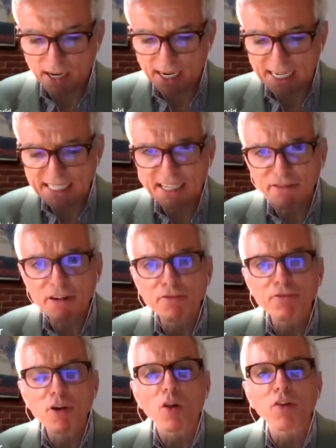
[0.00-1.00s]
Uh, is there a
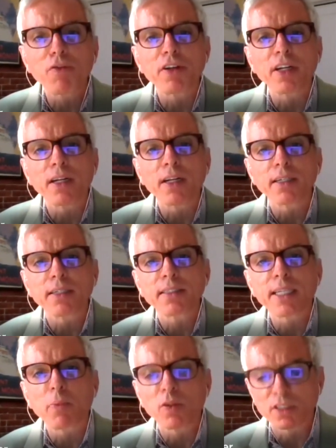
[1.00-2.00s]
role for
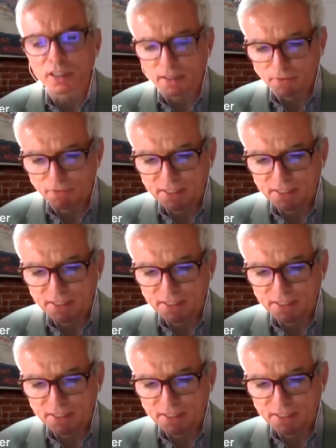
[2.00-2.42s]
someone's